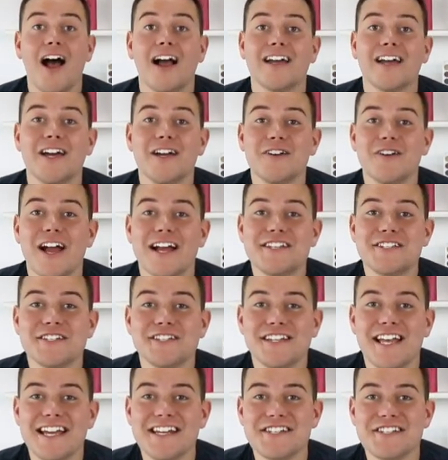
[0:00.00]

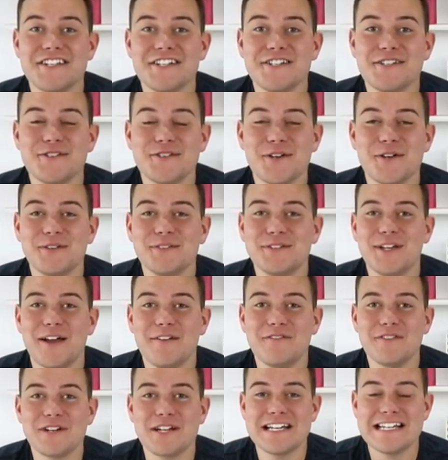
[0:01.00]
Congratulations, you're gonna
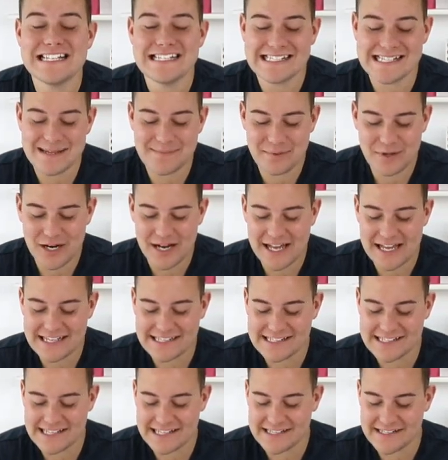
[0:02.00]
love your
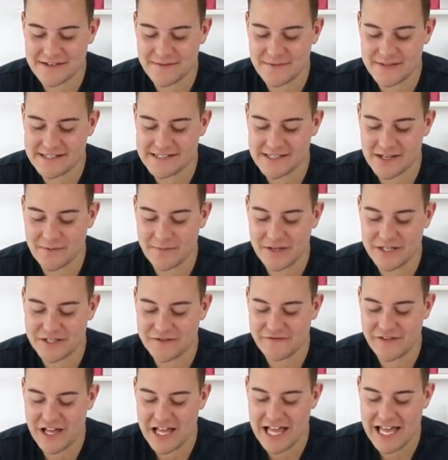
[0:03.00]
EasyPress. Yeah. It's gonna be so
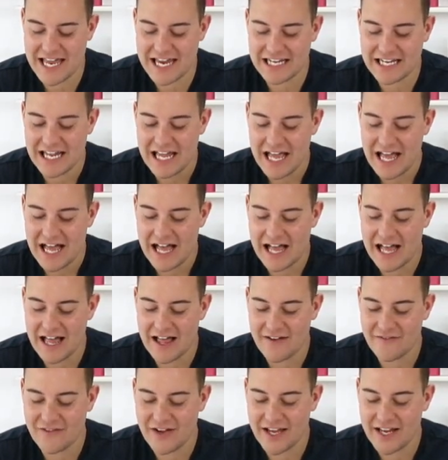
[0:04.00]
much fun,
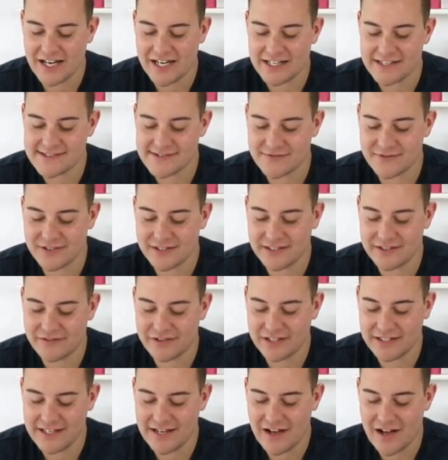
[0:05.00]
um, and it's really,
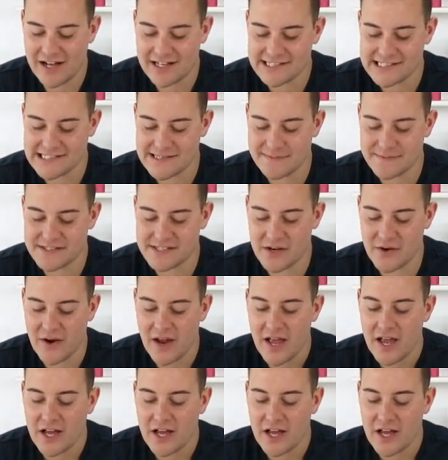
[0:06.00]
really awesome. So